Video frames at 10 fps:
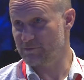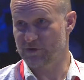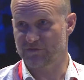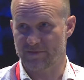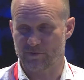
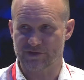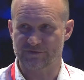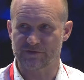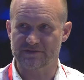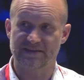modify products
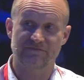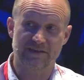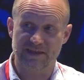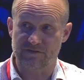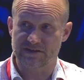for us, they
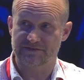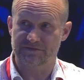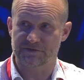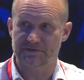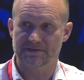find that very
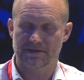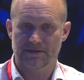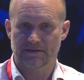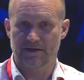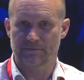difficult.
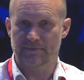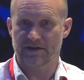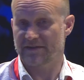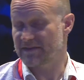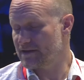
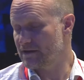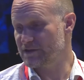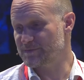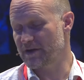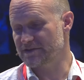And I think a
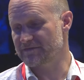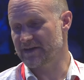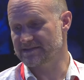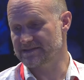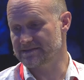large part of
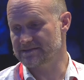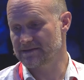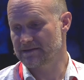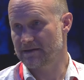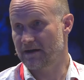that is
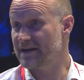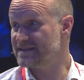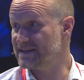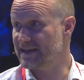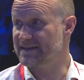
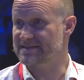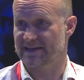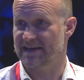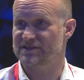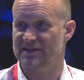IT
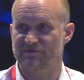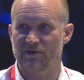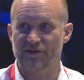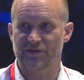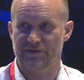legacy, actually,
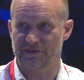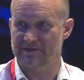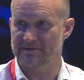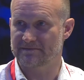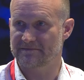rather
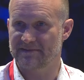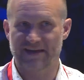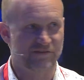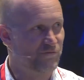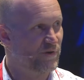than
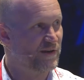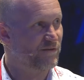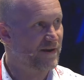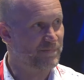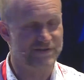lack of will
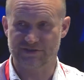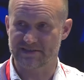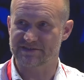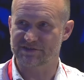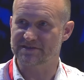or ambition.
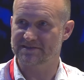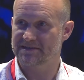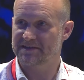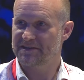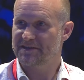It's just
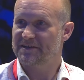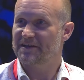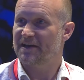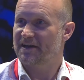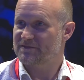
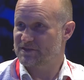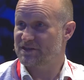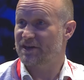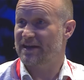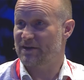to
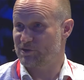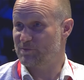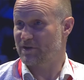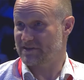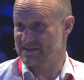turn out a new
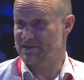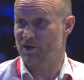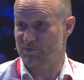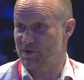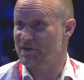product is
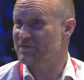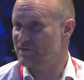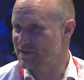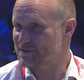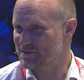hard work for
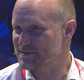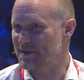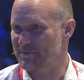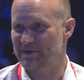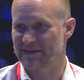an insurance
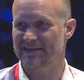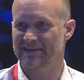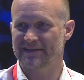company.